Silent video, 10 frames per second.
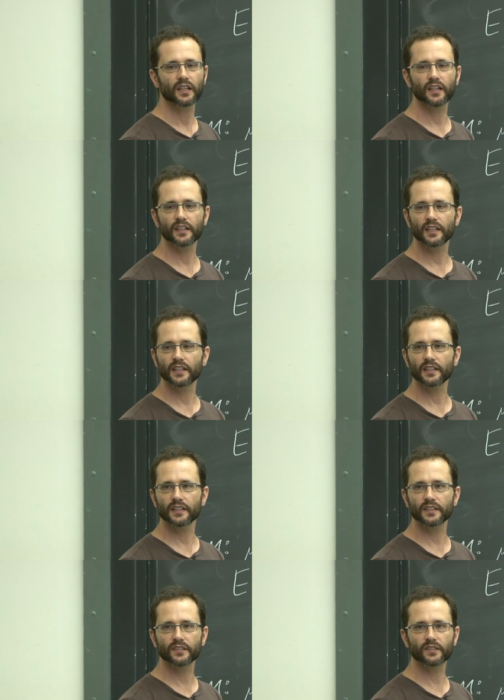
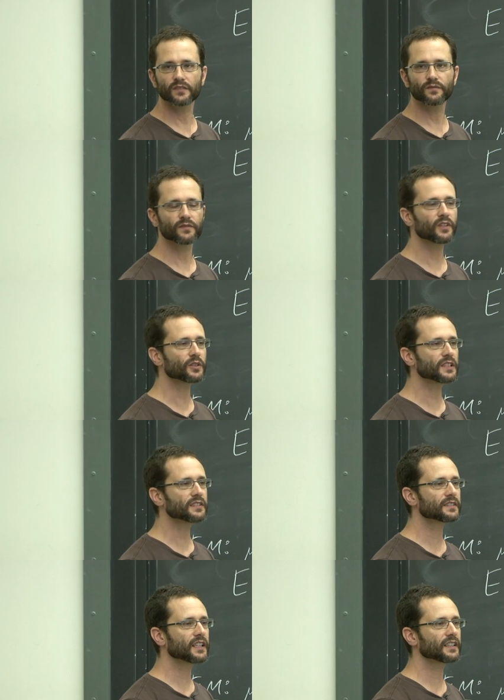And
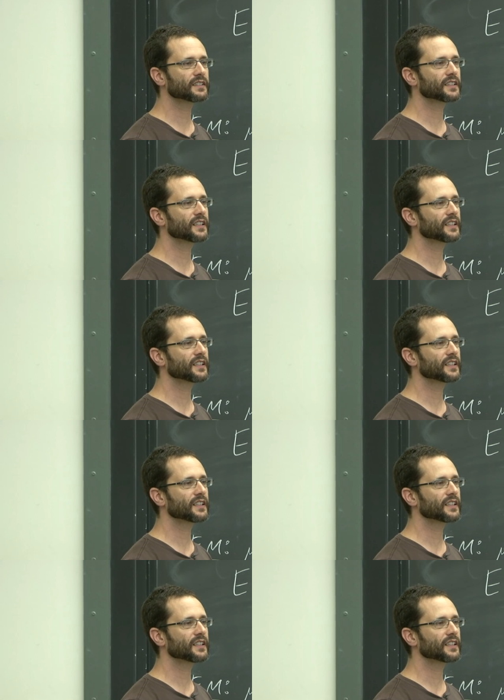notice that uh,